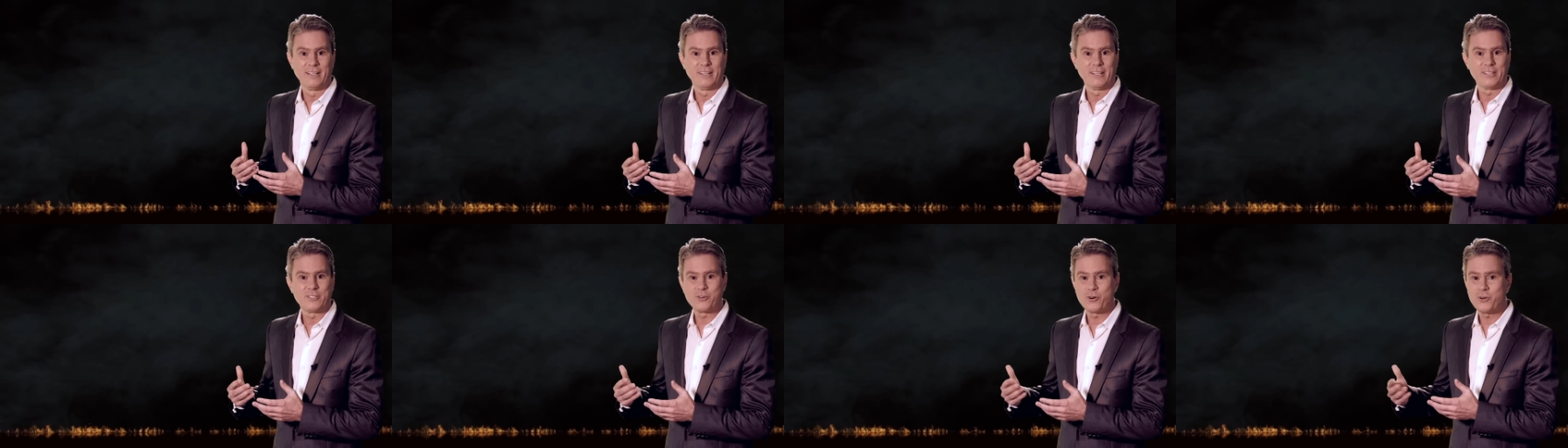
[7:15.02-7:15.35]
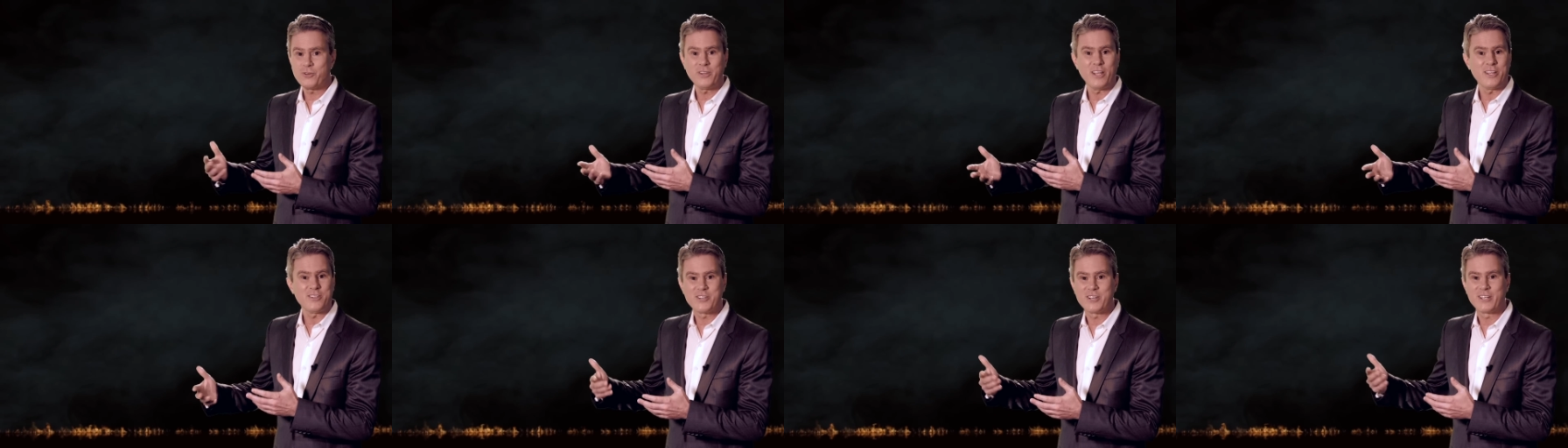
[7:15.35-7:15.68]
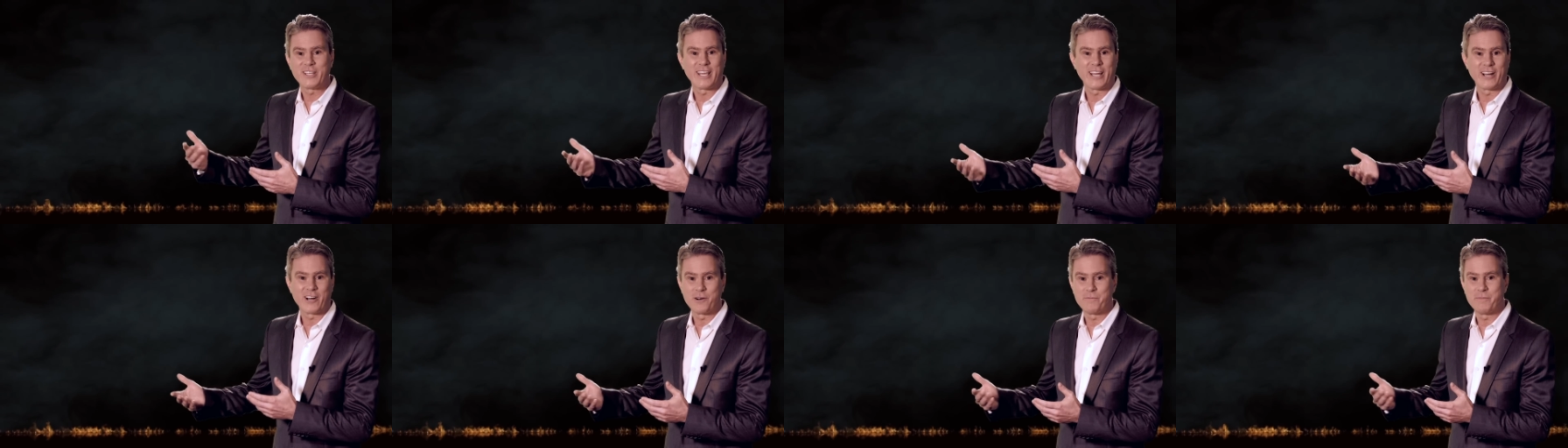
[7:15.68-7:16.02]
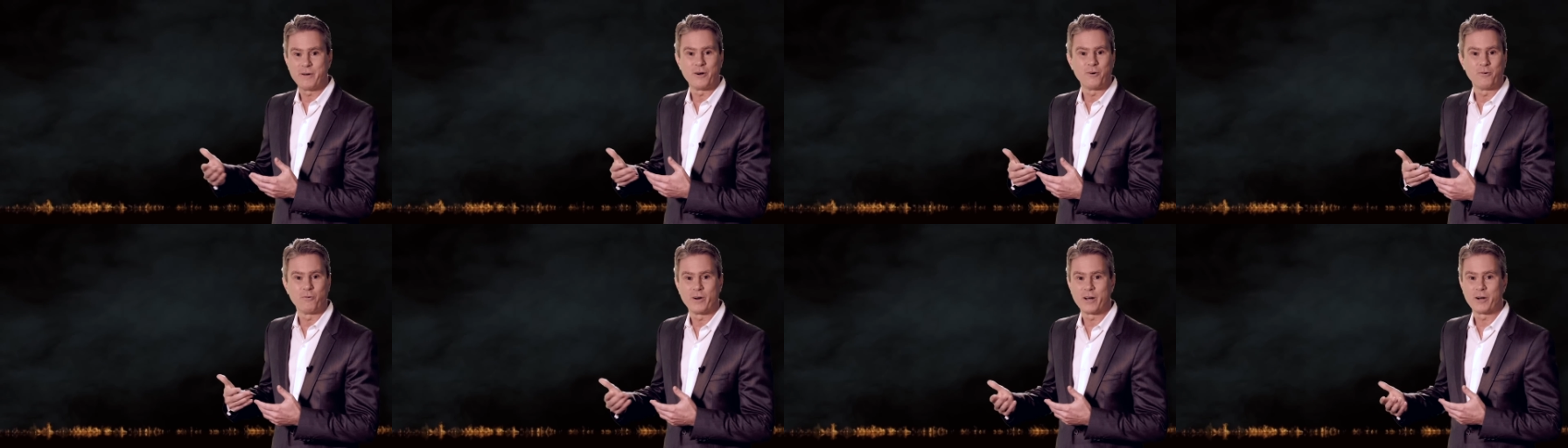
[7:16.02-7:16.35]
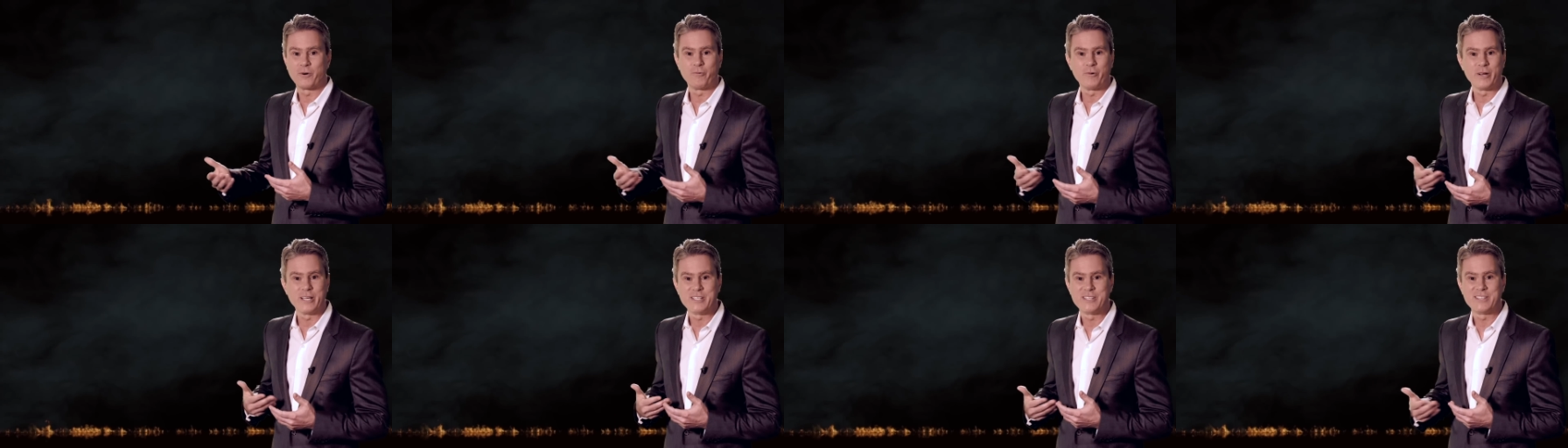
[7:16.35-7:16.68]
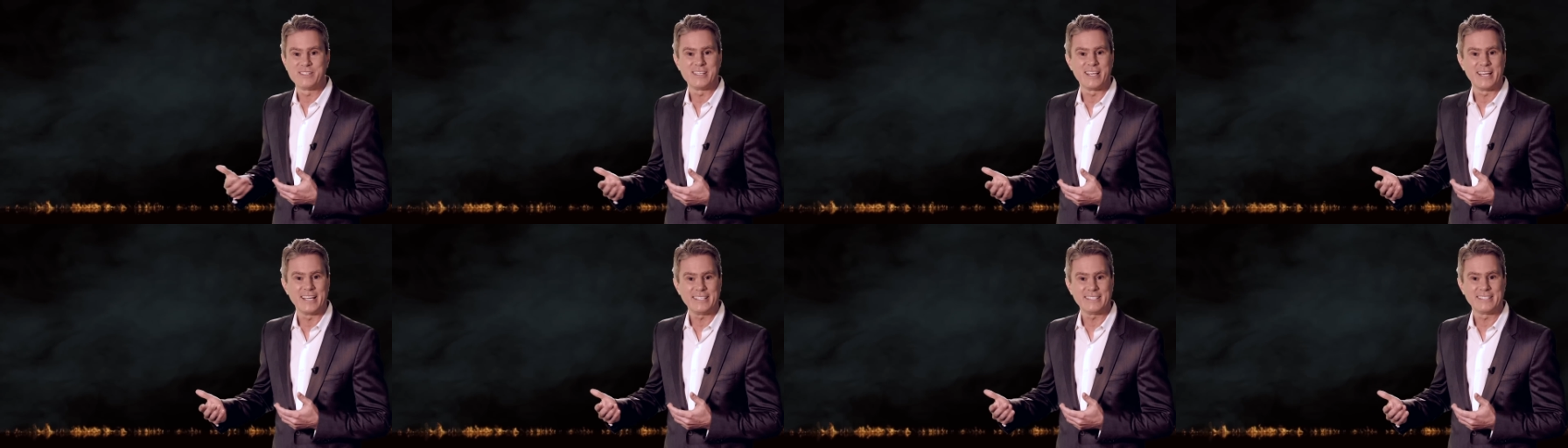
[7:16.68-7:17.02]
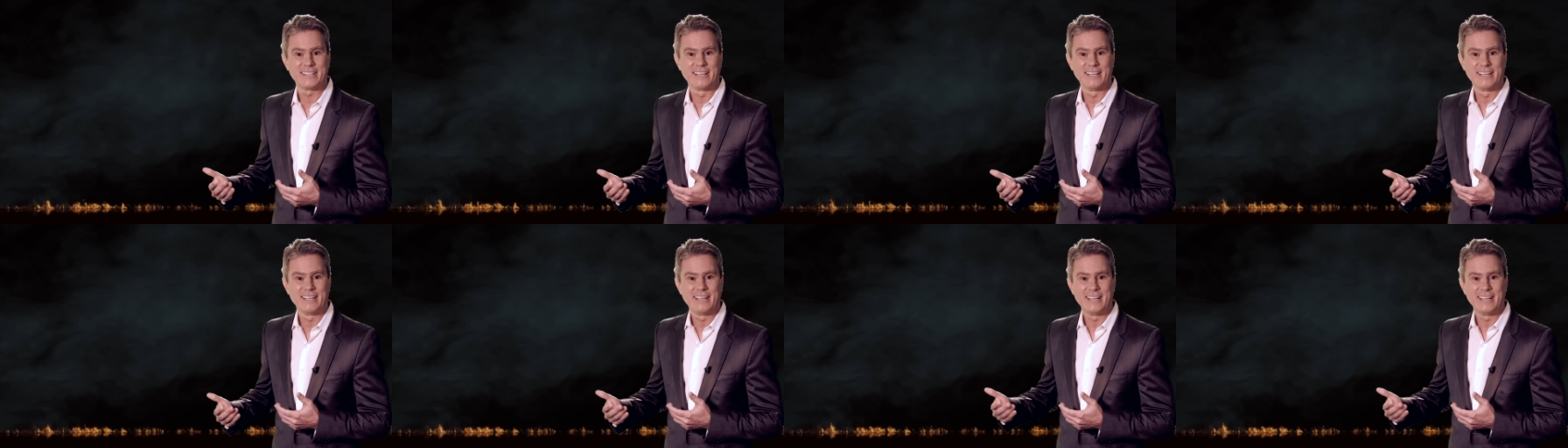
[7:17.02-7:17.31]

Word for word: The truth doesn't care about where we sit.